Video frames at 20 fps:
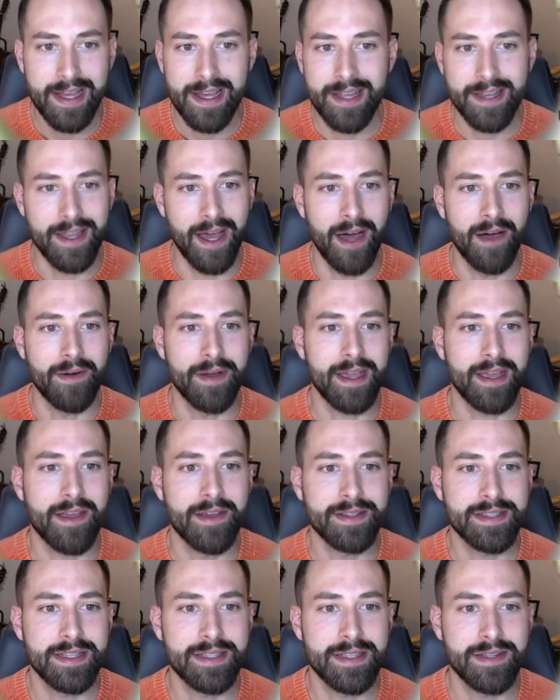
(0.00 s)
No, it
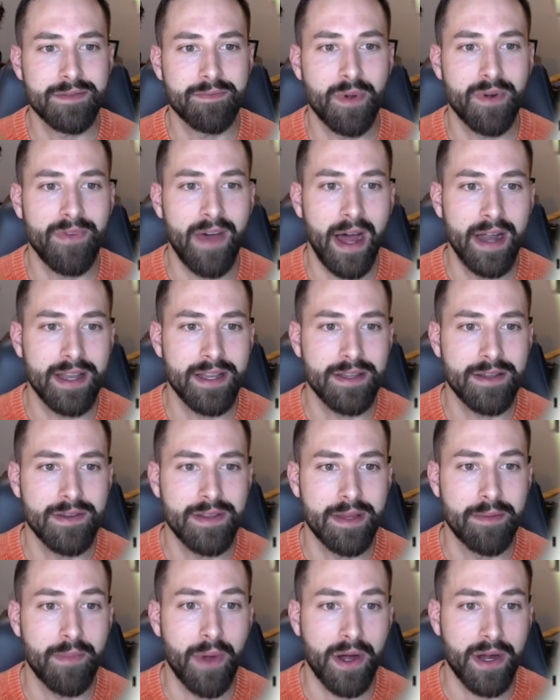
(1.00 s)
goes into providing you
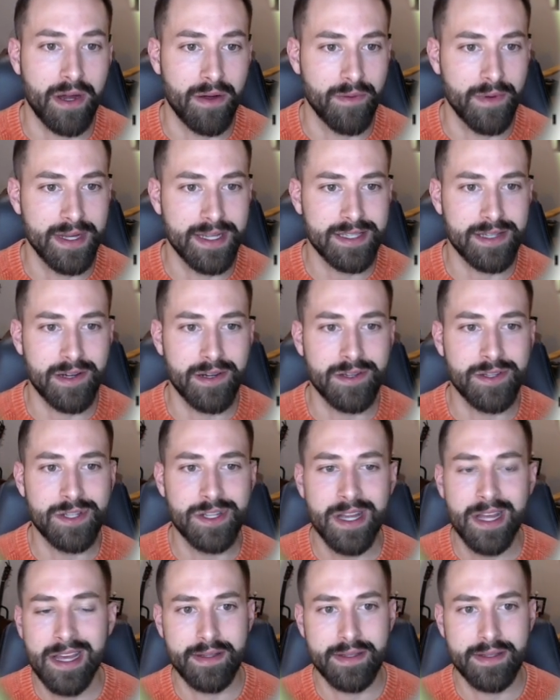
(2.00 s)
the market research